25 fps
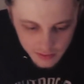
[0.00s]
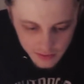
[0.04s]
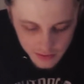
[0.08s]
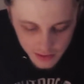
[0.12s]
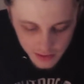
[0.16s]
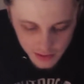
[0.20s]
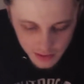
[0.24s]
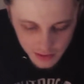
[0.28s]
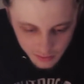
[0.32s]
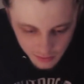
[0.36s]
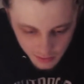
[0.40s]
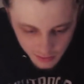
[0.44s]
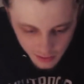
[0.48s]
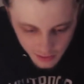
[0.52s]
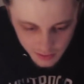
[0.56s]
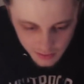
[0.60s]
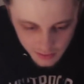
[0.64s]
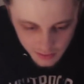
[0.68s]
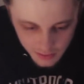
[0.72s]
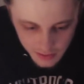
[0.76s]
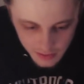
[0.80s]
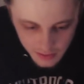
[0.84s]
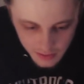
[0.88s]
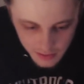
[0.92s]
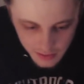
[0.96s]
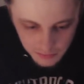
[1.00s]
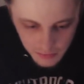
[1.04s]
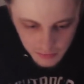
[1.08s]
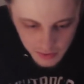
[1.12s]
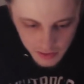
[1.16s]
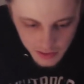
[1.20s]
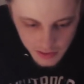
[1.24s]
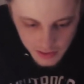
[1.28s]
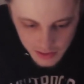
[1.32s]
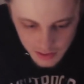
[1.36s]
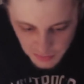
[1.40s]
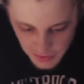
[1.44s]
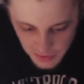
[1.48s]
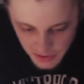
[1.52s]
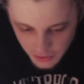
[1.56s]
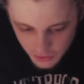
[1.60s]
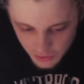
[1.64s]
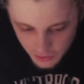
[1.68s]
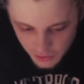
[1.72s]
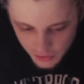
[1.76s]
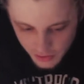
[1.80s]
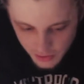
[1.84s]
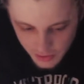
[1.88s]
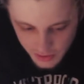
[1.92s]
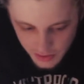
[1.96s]
A lot of them,
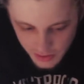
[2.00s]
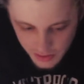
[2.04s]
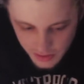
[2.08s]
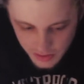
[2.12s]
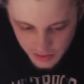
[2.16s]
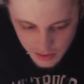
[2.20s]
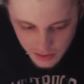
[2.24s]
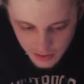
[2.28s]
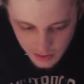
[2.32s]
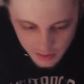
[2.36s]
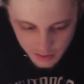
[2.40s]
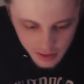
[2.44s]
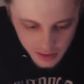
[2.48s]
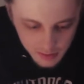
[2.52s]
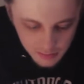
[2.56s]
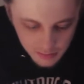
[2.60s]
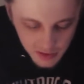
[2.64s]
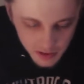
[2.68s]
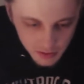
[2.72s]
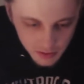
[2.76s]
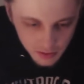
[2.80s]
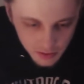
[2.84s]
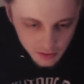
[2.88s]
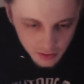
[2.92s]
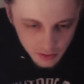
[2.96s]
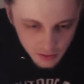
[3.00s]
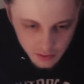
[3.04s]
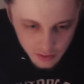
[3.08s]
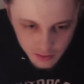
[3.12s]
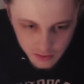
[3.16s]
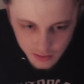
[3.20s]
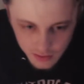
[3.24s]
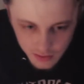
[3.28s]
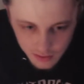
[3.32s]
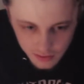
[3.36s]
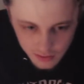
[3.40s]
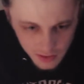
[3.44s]
especially this year, that have been called